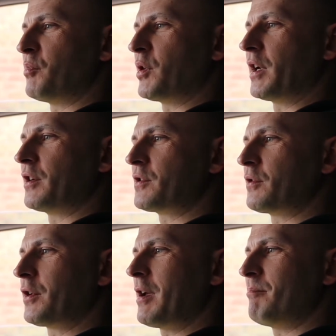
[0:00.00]
prayers
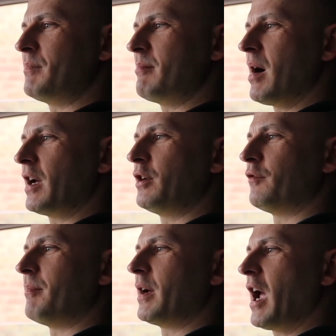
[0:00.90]
to keep me mind
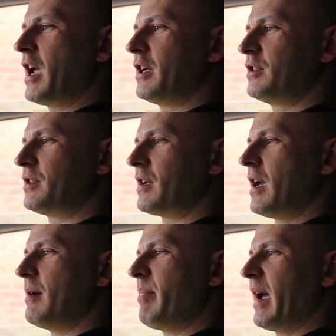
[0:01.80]
of my aches,
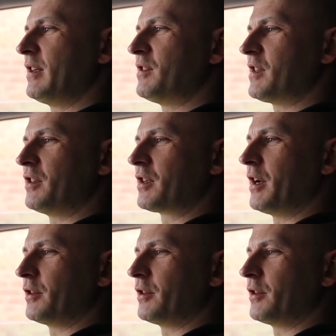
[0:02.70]
pains and